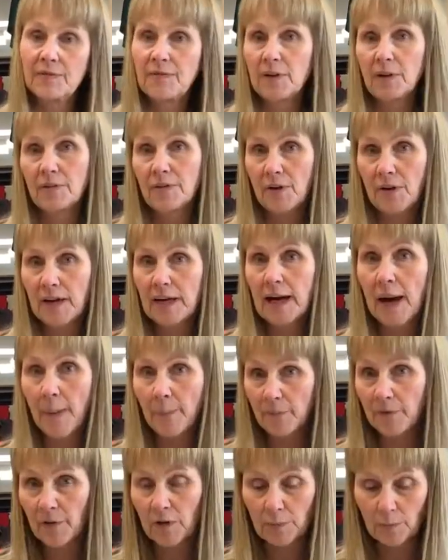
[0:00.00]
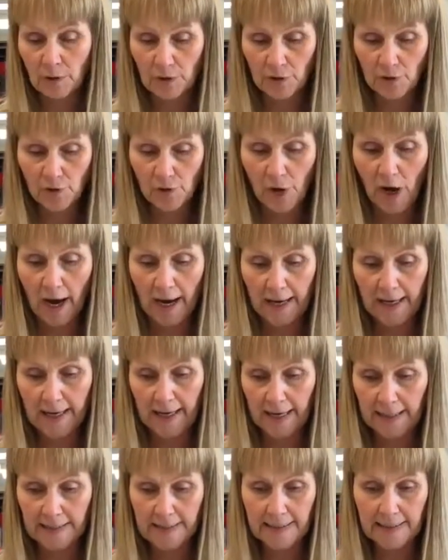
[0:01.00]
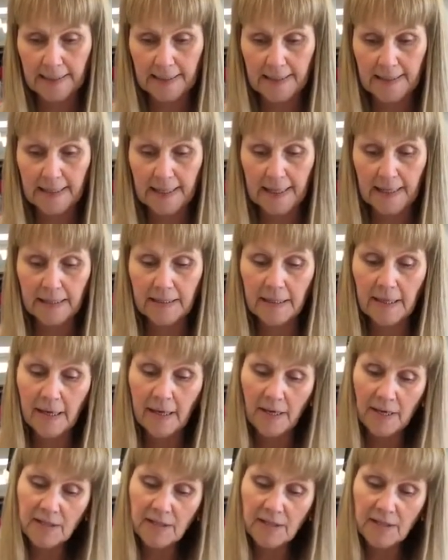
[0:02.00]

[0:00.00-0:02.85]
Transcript: feel very comfortable and dry against the skin.